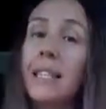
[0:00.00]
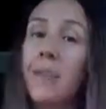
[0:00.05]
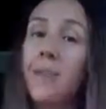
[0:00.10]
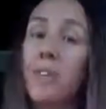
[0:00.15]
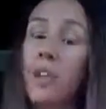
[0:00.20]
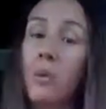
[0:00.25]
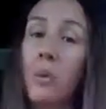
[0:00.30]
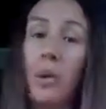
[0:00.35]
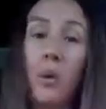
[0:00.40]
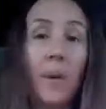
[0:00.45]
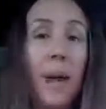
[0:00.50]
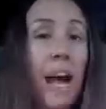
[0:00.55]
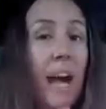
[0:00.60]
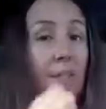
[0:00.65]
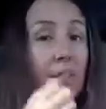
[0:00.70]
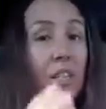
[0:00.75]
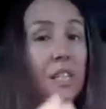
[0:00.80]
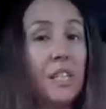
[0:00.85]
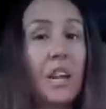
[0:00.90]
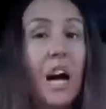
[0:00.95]
something we don't
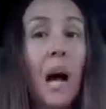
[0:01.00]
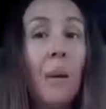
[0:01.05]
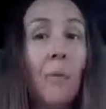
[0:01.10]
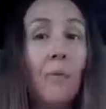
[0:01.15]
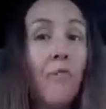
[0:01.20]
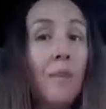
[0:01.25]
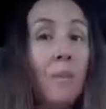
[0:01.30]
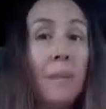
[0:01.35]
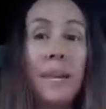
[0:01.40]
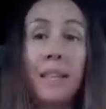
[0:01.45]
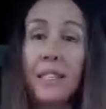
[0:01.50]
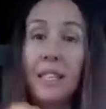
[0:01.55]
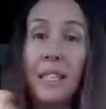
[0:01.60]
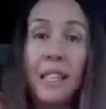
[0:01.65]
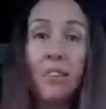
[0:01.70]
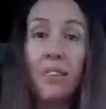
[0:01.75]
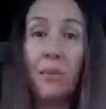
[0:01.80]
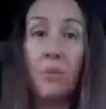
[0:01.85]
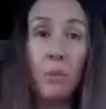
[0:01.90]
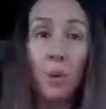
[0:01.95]
have on top of it makes it
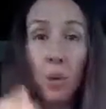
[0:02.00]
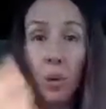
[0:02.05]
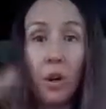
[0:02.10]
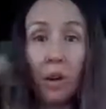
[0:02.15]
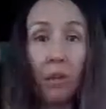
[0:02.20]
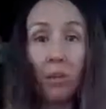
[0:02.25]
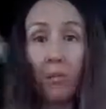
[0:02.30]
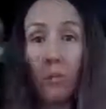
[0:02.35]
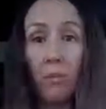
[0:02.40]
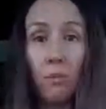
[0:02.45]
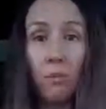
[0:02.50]
even more